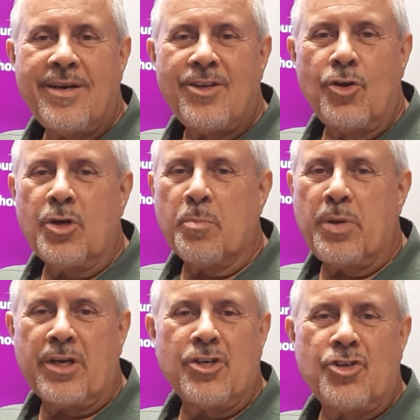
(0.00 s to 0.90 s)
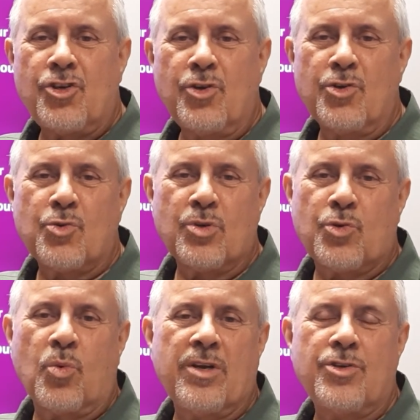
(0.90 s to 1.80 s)
You can pick and choose which
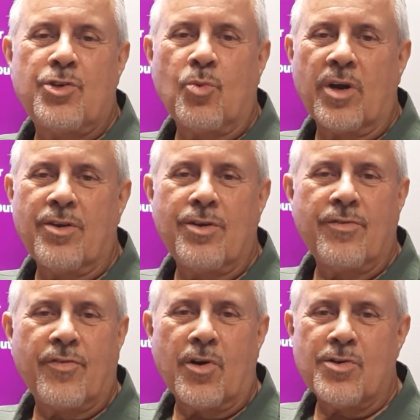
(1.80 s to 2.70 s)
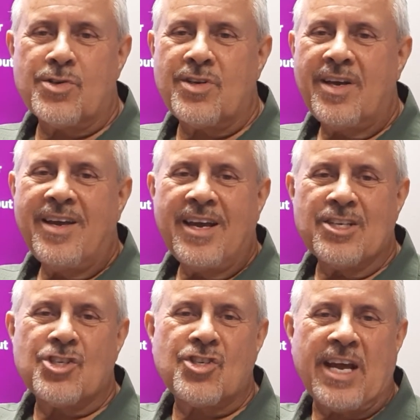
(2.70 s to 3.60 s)
windows you want to do first and
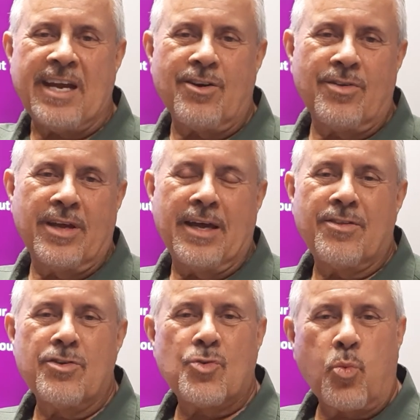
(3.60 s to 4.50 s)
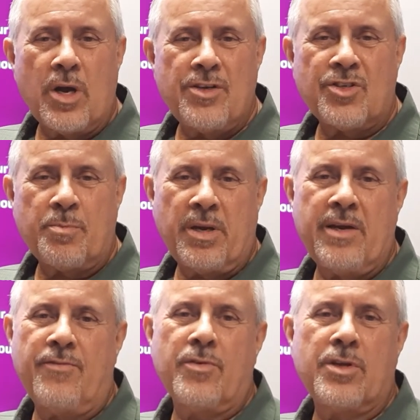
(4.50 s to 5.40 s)
stagger that. There's ways to pay
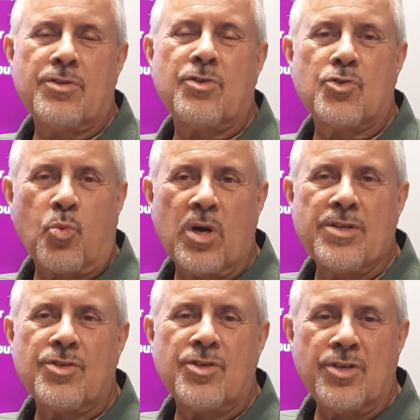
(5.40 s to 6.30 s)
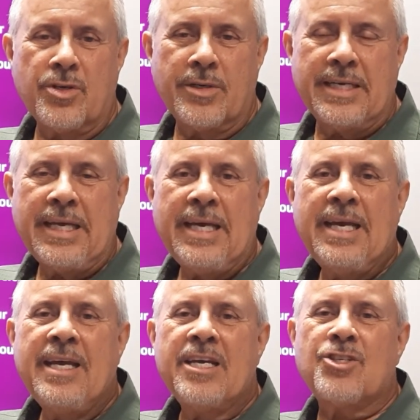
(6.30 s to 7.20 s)
for this. There's ways to do it.
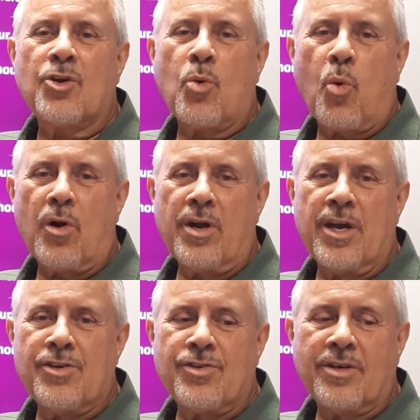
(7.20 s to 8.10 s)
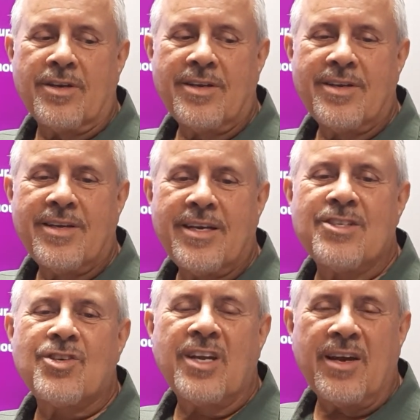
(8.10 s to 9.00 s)
It's a coordination.
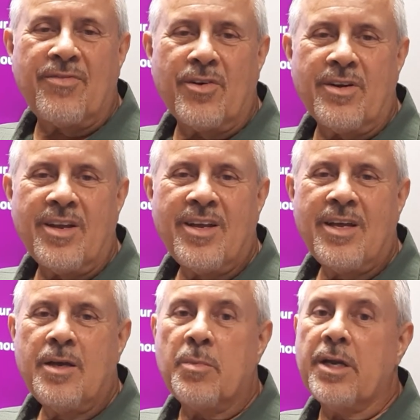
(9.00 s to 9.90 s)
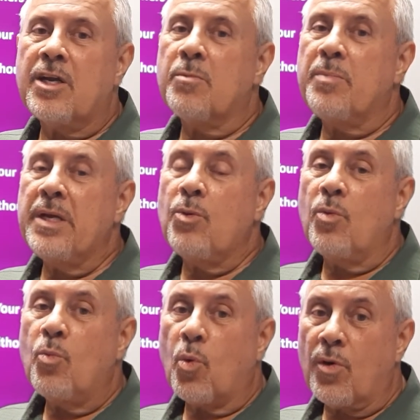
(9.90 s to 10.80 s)
It's an effort, but it could be
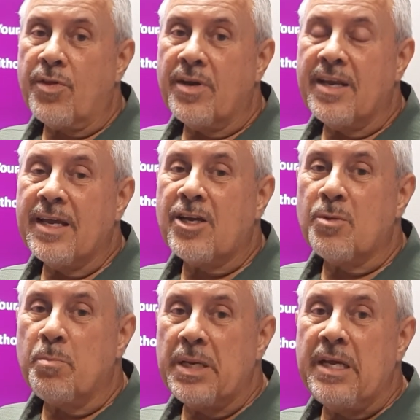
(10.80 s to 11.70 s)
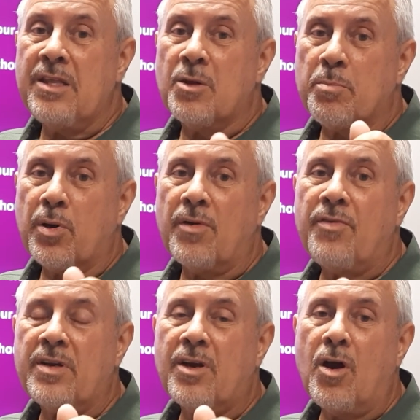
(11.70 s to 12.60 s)
worth it. It could be the
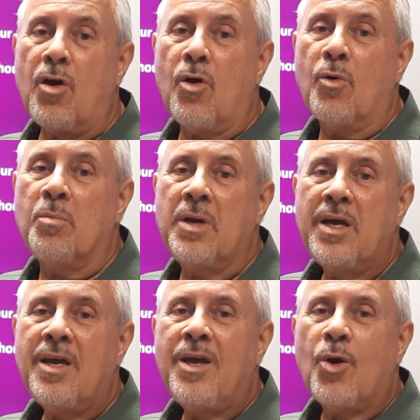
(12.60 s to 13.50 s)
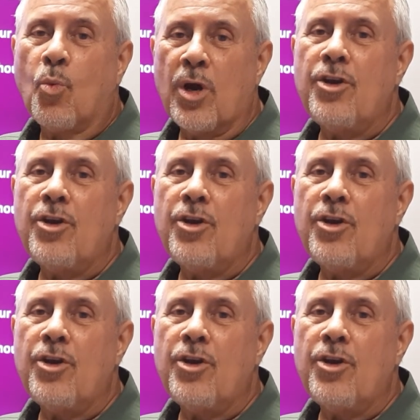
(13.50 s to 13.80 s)
perfect home when